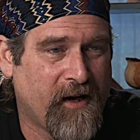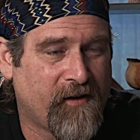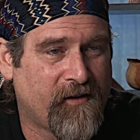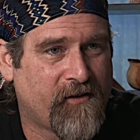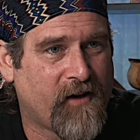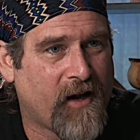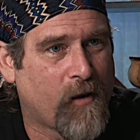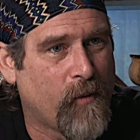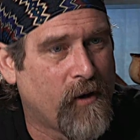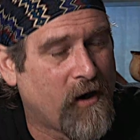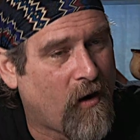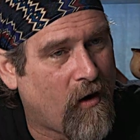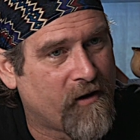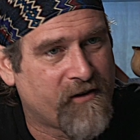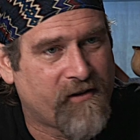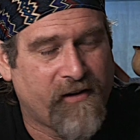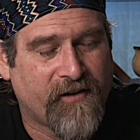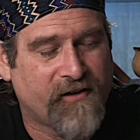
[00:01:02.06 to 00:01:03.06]
me and saying, we
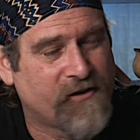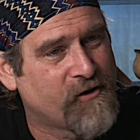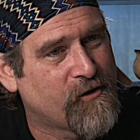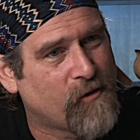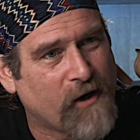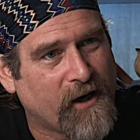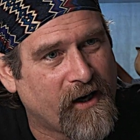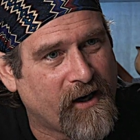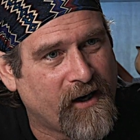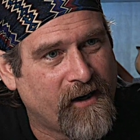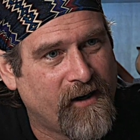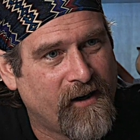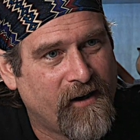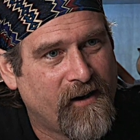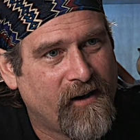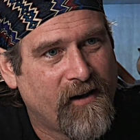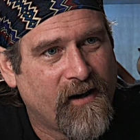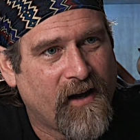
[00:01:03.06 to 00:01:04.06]
lost this tree,
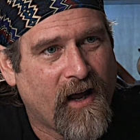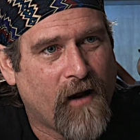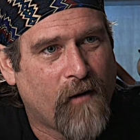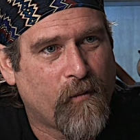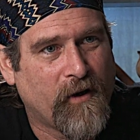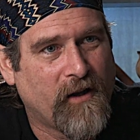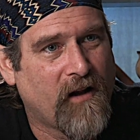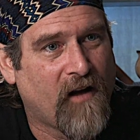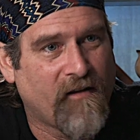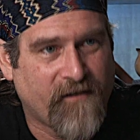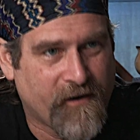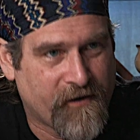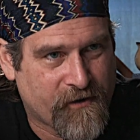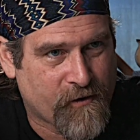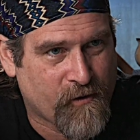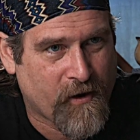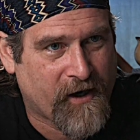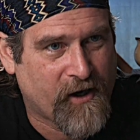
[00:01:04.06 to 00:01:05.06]
and we love
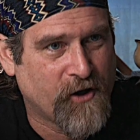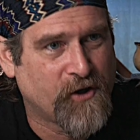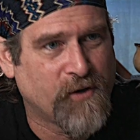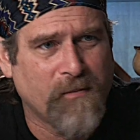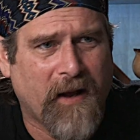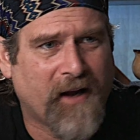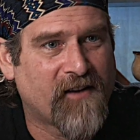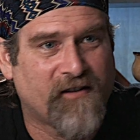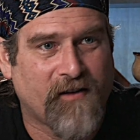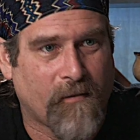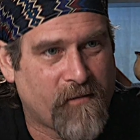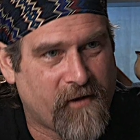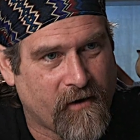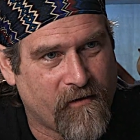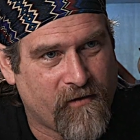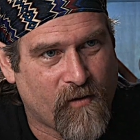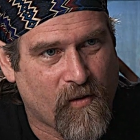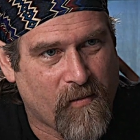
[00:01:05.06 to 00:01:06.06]
this tree, could you make
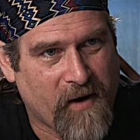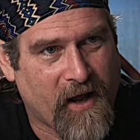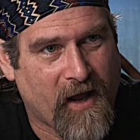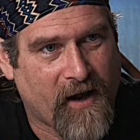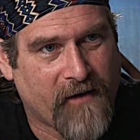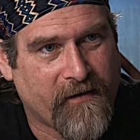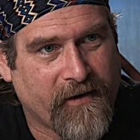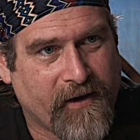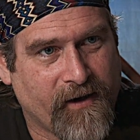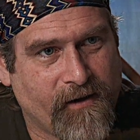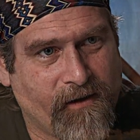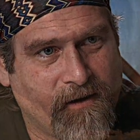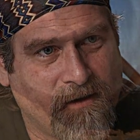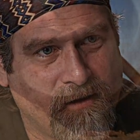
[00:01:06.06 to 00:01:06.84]
something for me out of it?